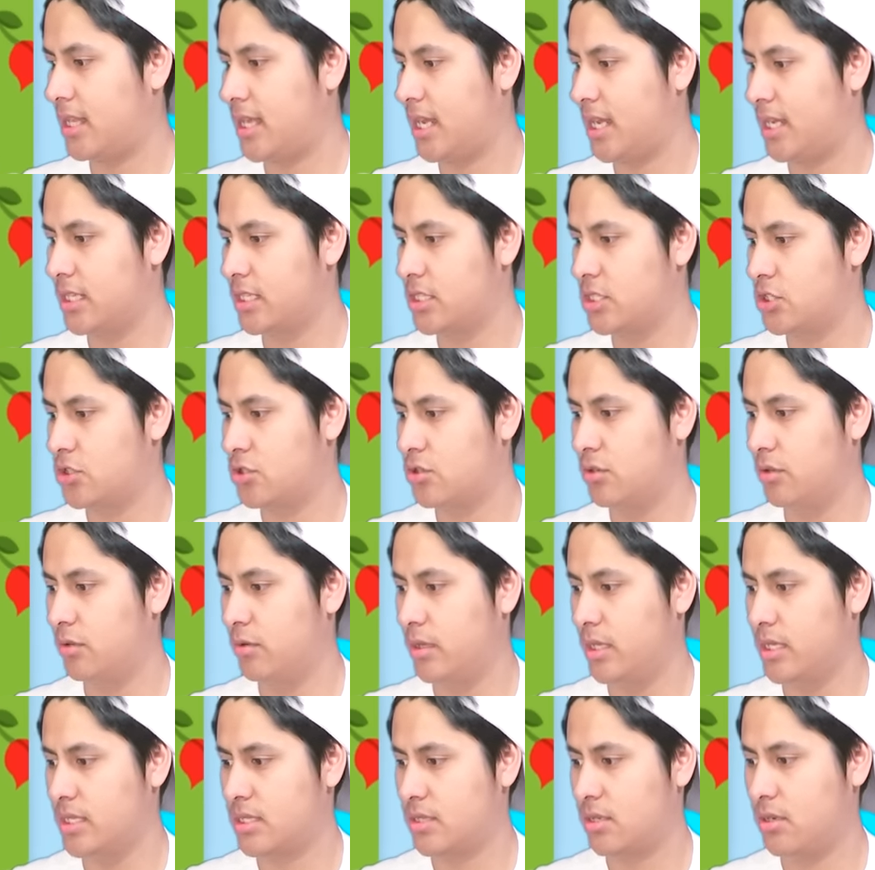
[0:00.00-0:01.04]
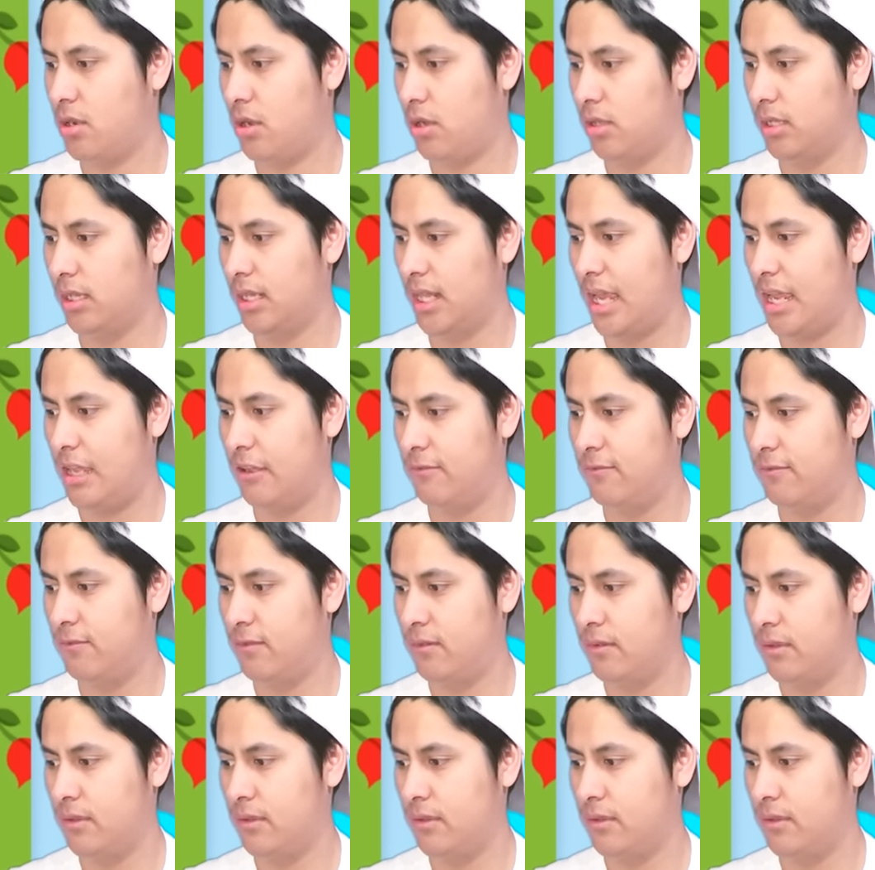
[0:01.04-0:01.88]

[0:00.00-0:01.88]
That is true. It's called life.